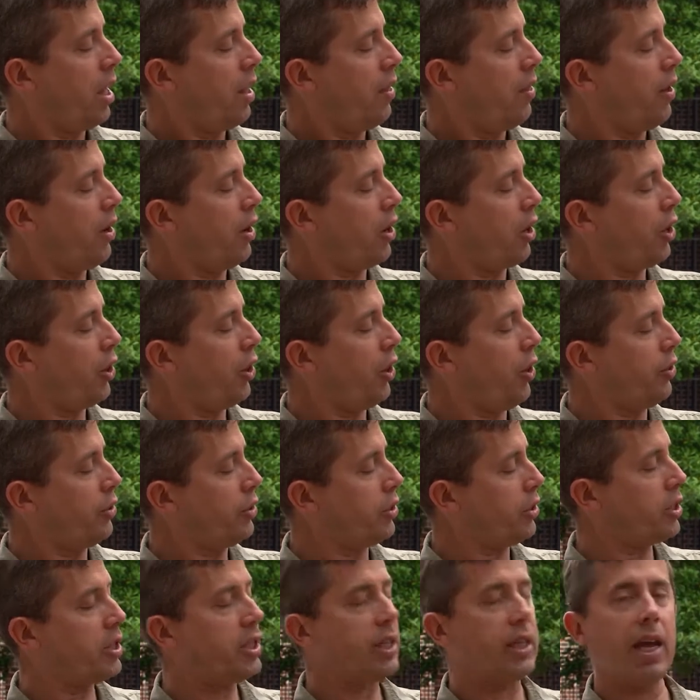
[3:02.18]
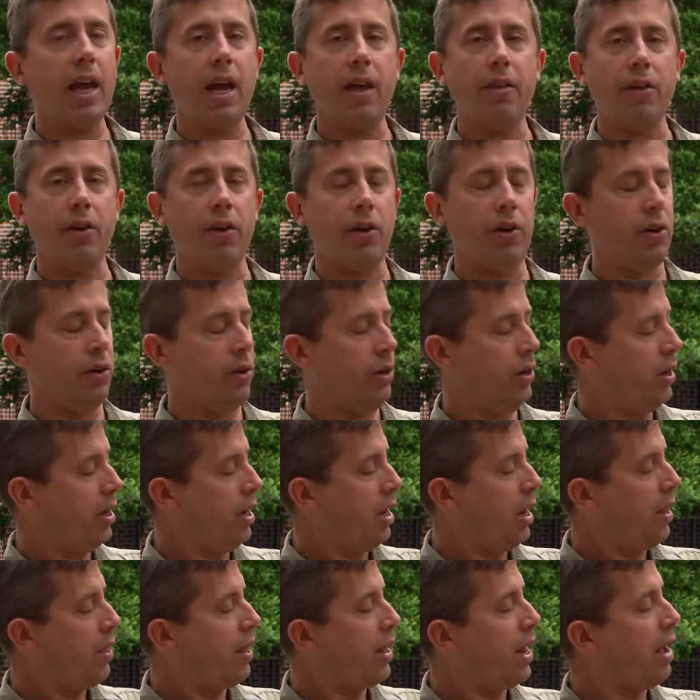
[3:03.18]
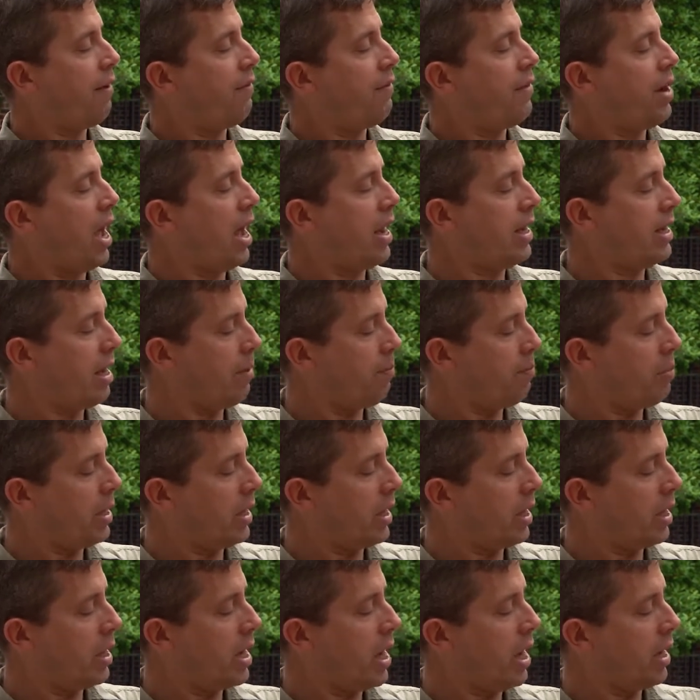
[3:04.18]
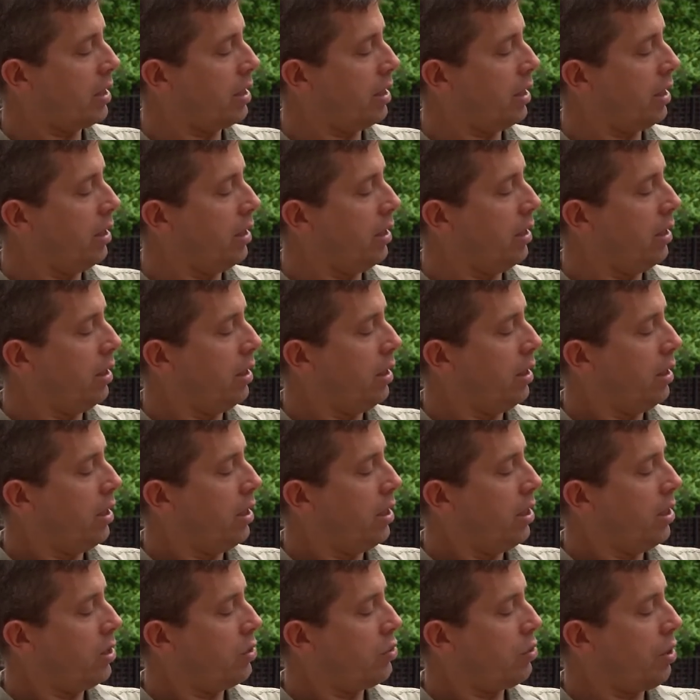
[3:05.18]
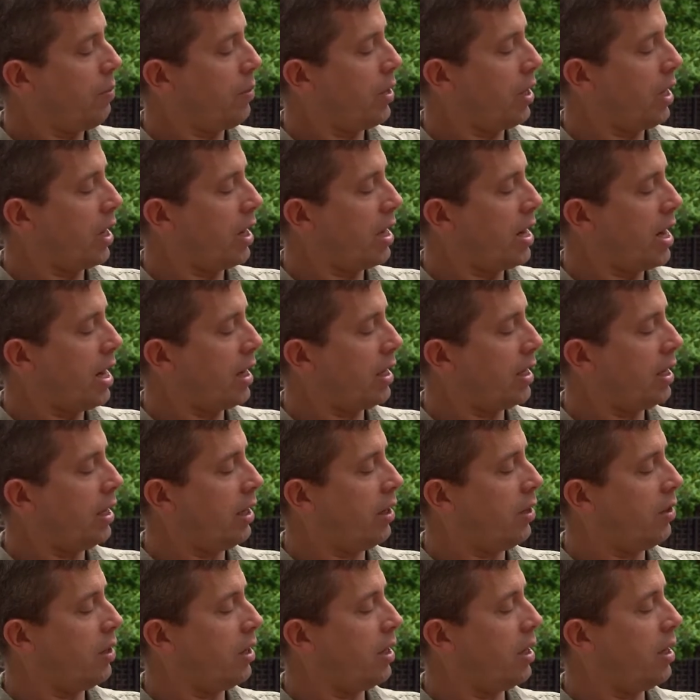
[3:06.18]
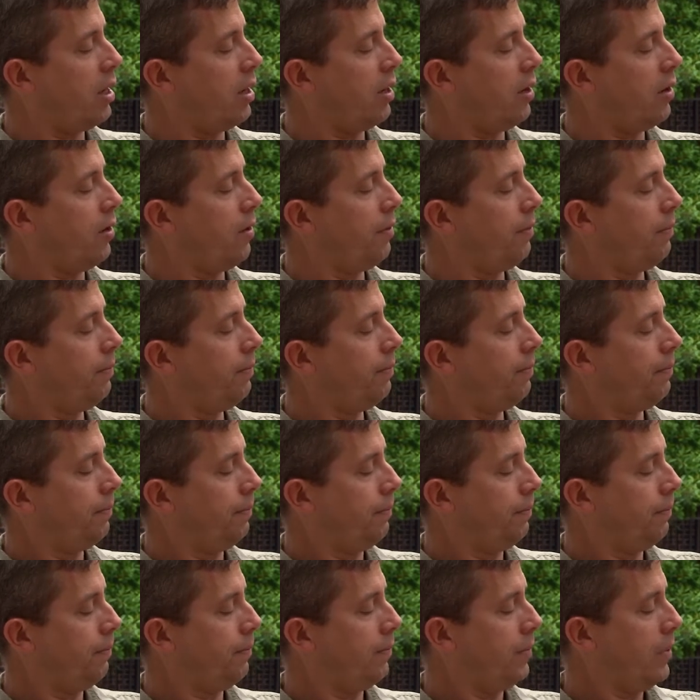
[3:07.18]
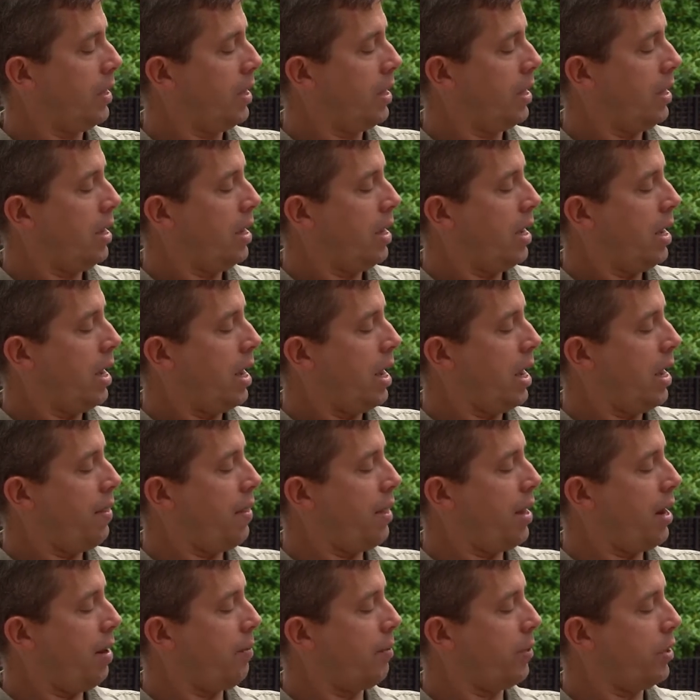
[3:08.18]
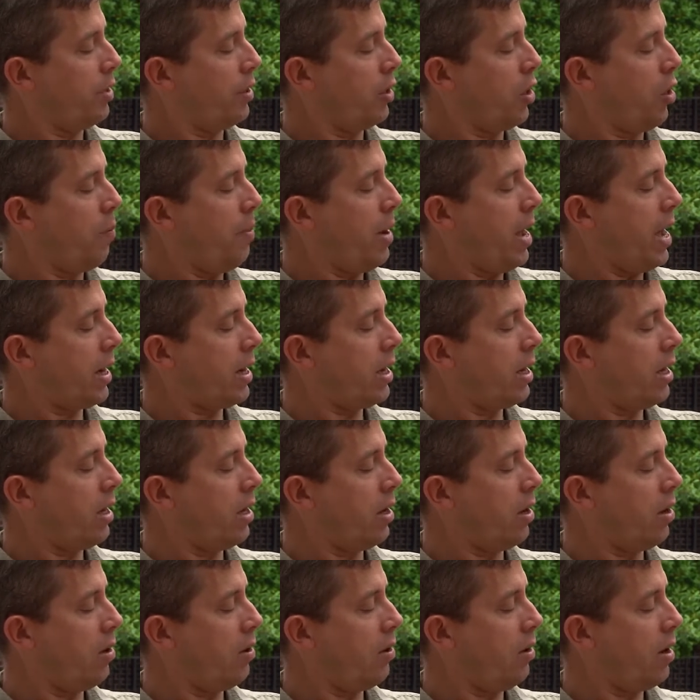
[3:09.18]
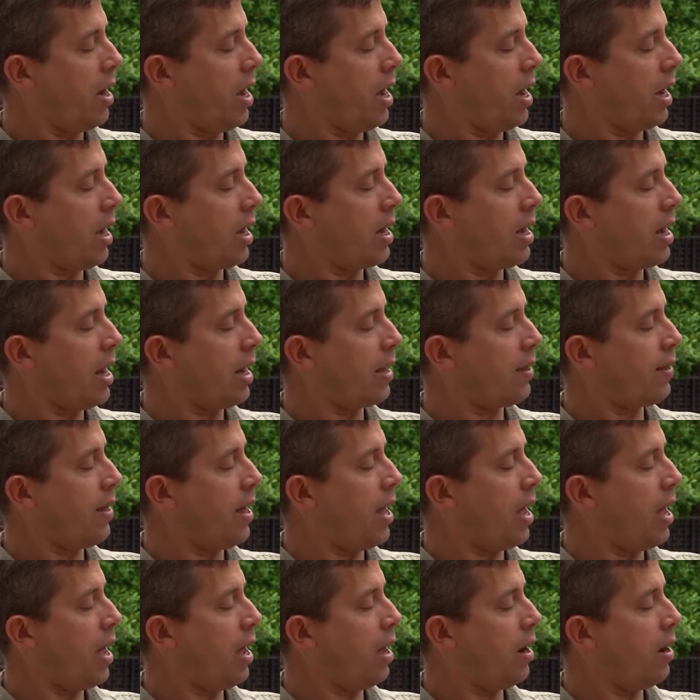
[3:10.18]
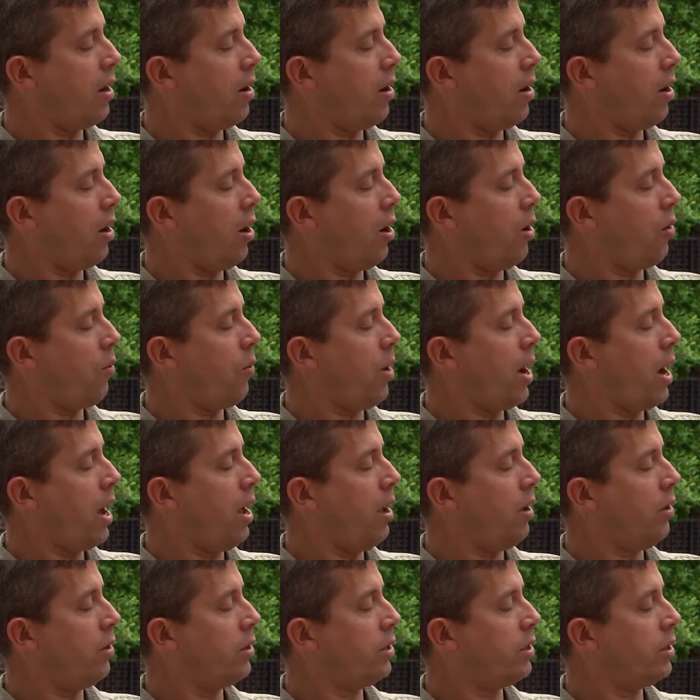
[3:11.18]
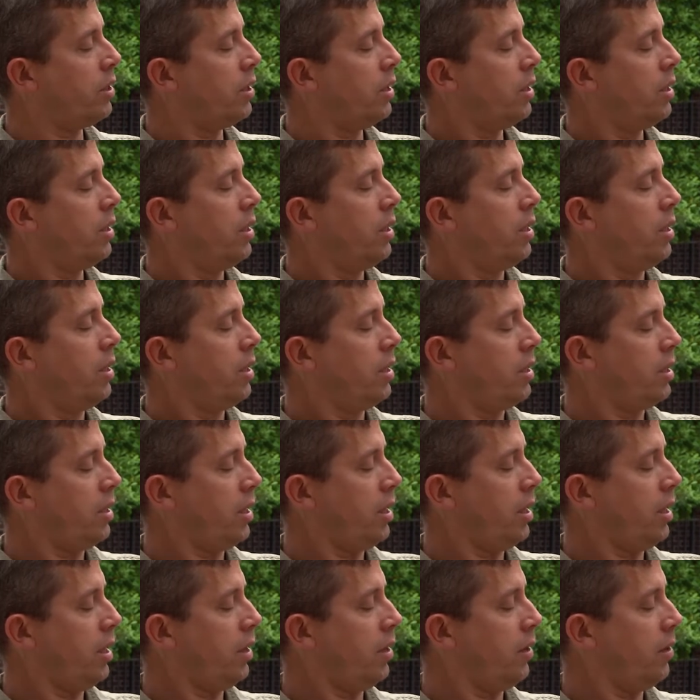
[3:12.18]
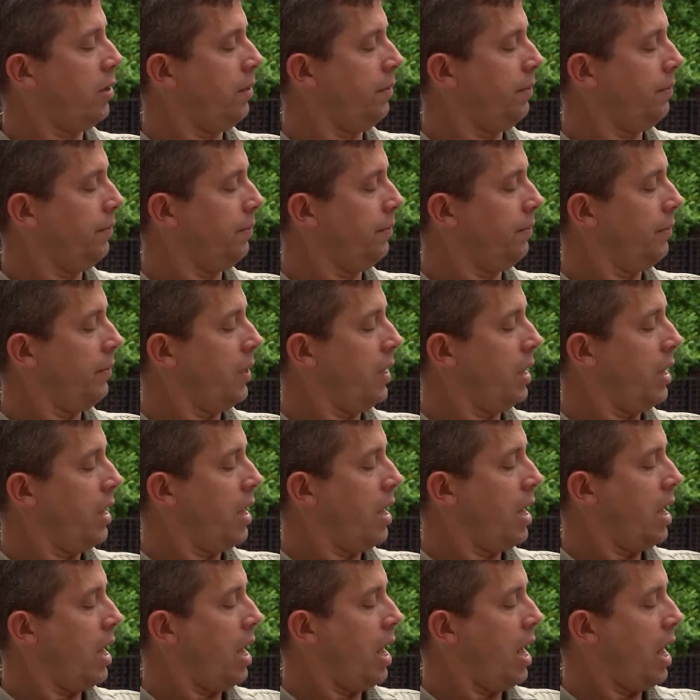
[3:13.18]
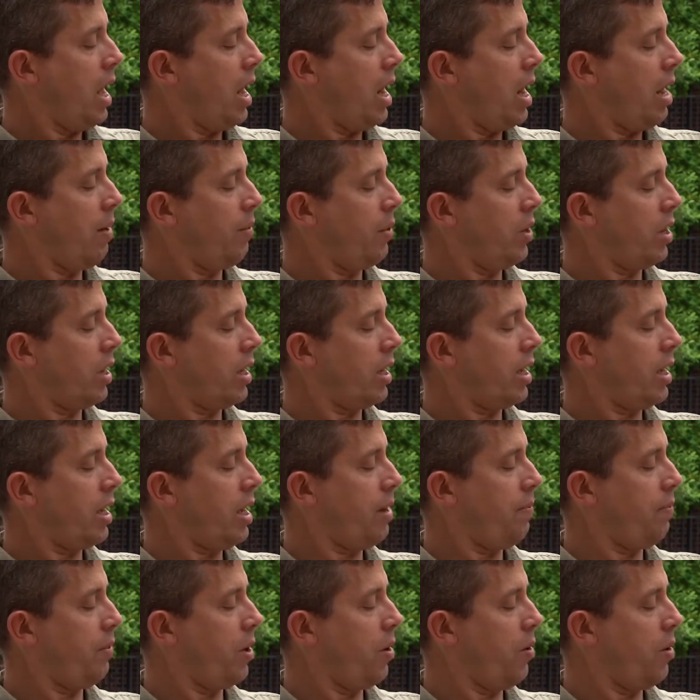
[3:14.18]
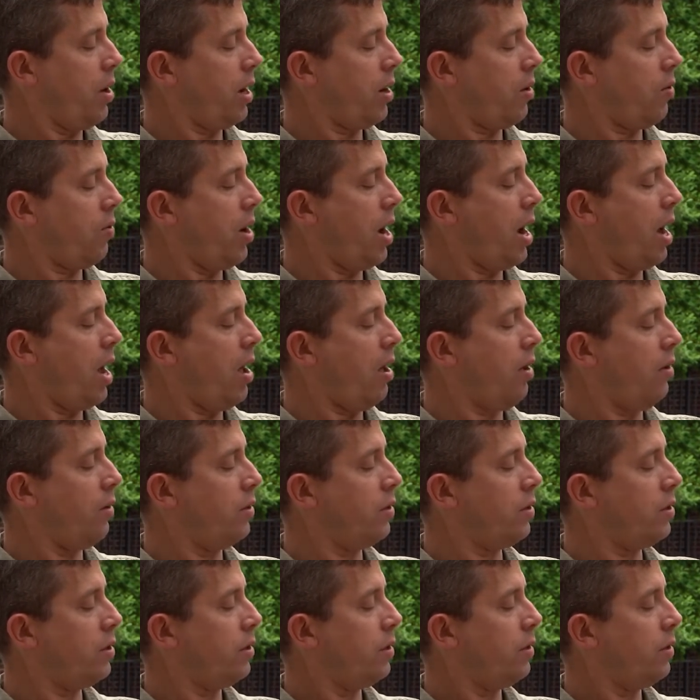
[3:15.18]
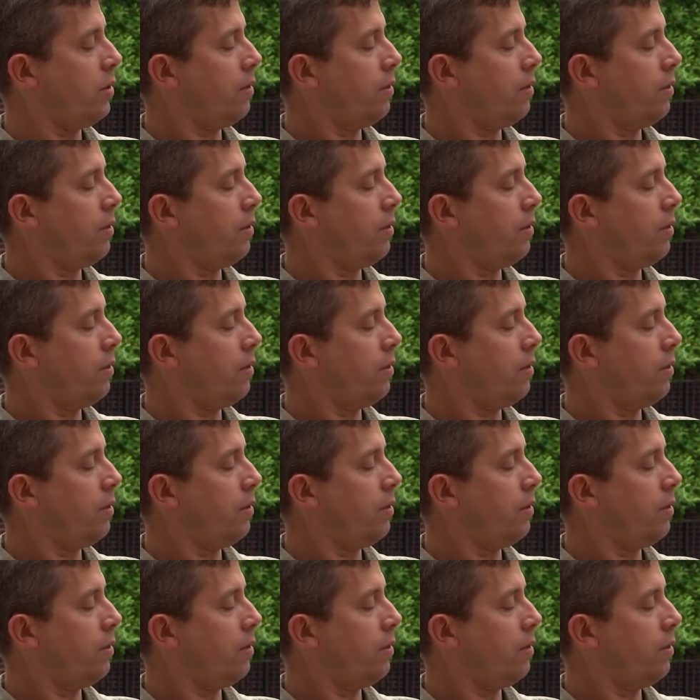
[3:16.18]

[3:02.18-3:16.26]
that are closest together that have not yet been connected. So I'm going to connect here to here, and then I'm gonna go back here and connect that around to here. And I'm gonna keep going around,